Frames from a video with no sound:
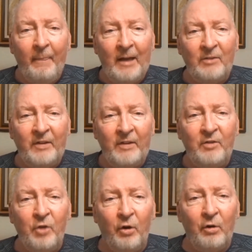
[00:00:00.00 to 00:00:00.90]
That's
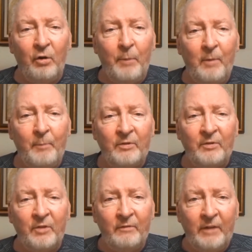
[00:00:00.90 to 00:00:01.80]
the eternal
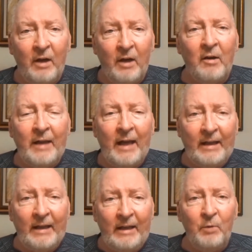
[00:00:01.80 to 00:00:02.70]
purpose of God,
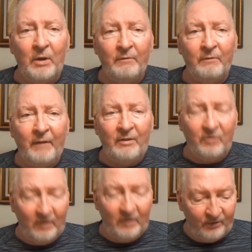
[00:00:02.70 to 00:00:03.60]
and he will
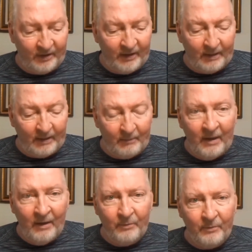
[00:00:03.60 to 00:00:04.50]
effectually see it
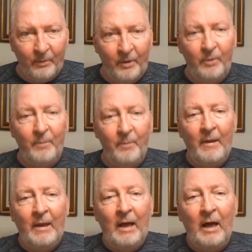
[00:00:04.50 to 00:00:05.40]
through
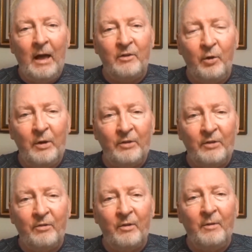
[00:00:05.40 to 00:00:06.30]
to
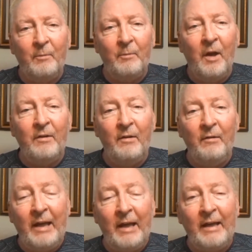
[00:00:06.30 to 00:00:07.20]
its
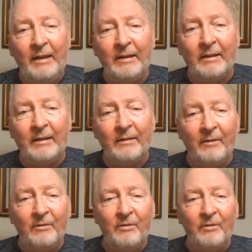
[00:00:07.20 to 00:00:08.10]
dead
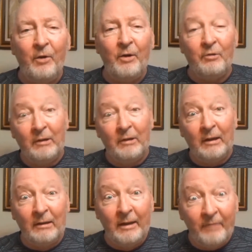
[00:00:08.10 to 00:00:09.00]
end, to its
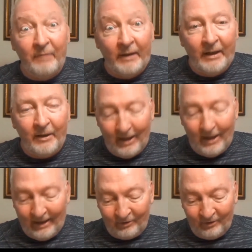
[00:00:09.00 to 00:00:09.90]
living
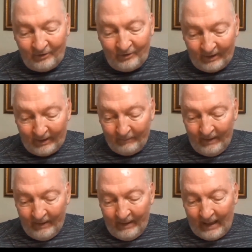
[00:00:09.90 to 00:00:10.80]
end, I should say.
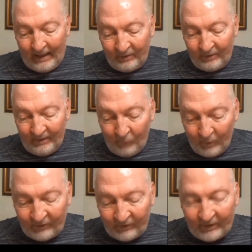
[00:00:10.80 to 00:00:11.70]
Isaiah
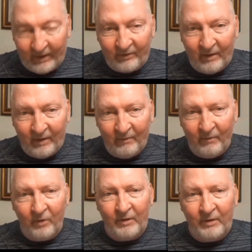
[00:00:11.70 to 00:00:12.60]
46
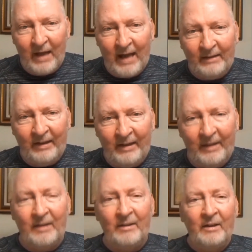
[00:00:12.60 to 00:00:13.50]
in verse 9 and
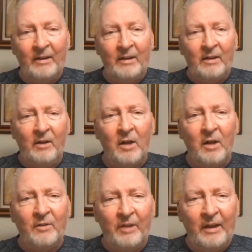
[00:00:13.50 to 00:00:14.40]
10,
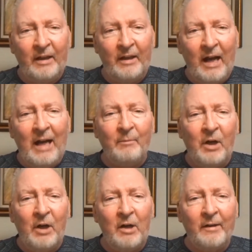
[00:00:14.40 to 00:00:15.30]
God said, I
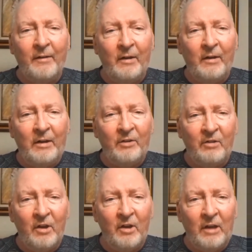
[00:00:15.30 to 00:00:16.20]
am God and there
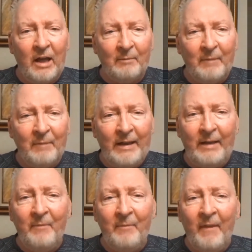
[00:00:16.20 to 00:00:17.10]
is none like
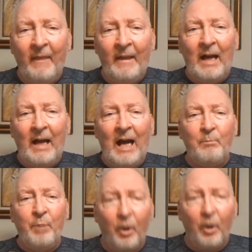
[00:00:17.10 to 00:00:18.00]
me.
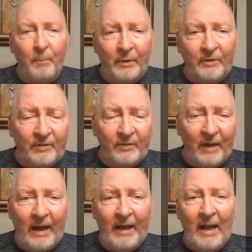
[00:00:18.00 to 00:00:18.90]
I
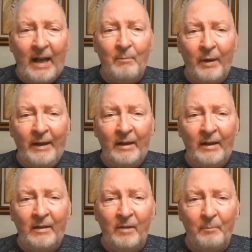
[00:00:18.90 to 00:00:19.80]
purpose and I bring
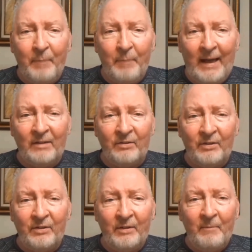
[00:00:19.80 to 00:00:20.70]
it to
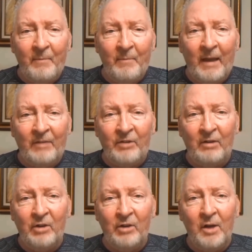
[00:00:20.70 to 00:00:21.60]
pass. That's
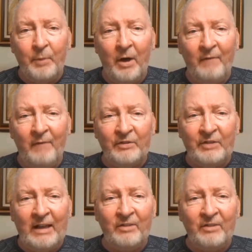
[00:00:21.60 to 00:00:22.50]
how God
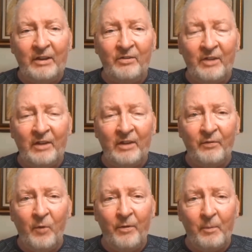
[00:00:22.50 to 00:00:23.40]
prophesies. He
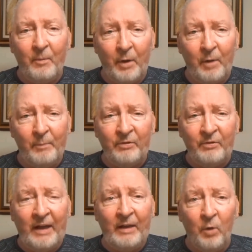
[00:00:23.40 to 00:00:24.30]
sets forth a
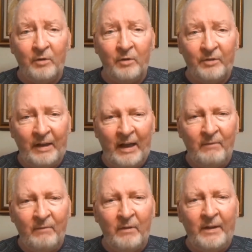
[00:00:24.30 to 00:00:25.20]
purpose and he works in
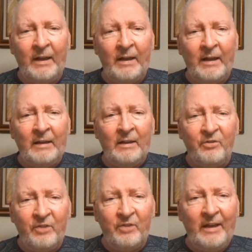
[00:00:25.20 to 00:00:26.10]
every
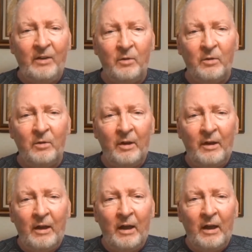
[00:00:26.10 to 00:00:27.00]

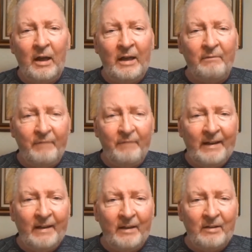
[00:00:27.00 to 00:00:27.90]
single
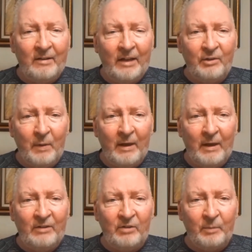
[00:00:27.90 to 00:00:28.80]
event that takes
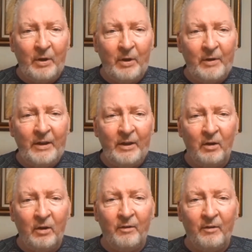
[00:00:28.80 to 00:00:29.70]
place upon
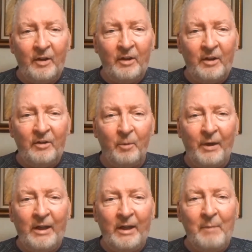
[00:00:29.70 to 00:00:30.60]
the earth
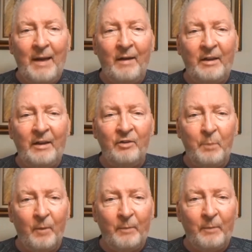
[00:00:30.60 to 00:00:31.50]
to bring about
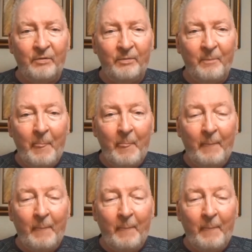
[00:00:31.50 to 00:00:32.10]
his purpose.